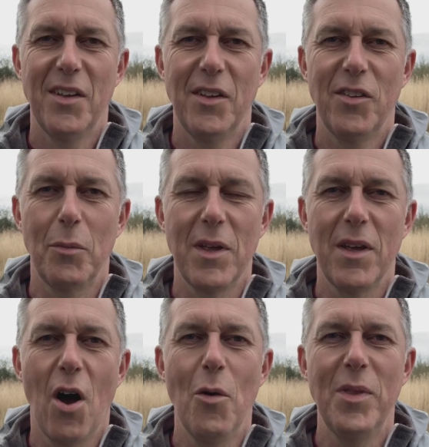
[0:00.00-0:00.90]
So we
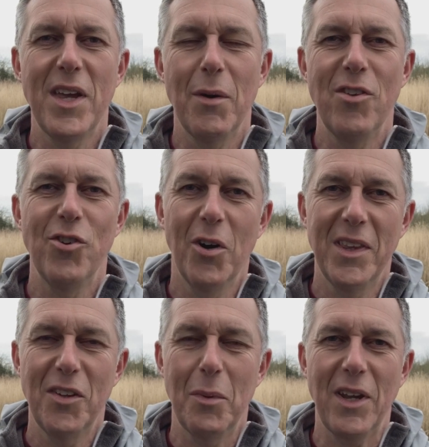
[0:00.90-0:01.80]
hope that you enjoy
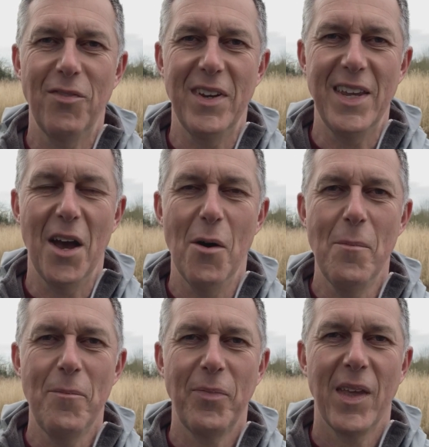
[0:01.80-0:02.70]
this week's video.
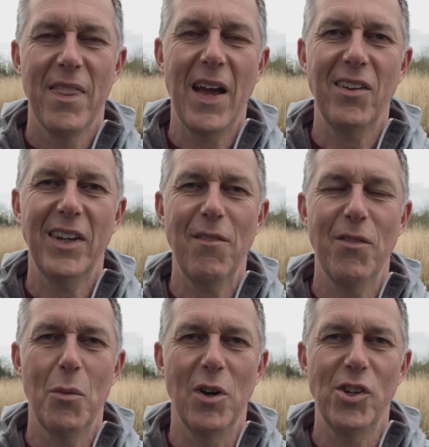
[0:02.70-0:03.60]
Thanks again for
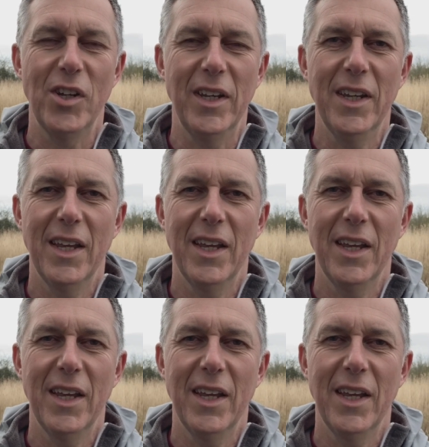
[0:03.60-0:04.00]
watching.